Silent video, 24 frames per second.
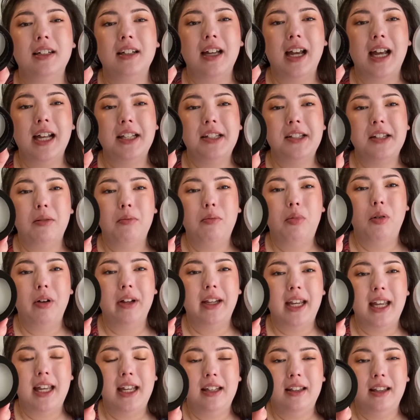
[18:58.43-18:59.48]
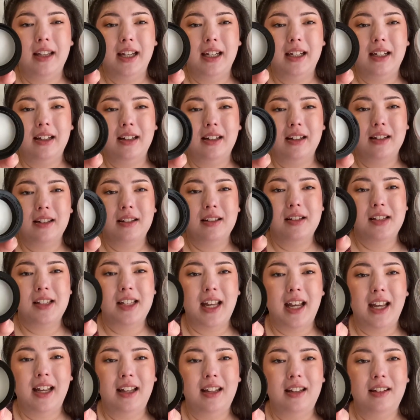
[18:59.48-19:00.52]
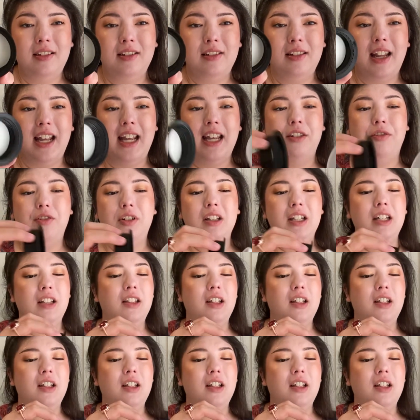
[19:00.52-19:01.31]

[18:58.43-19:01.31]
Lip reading: At some point in like a set, and really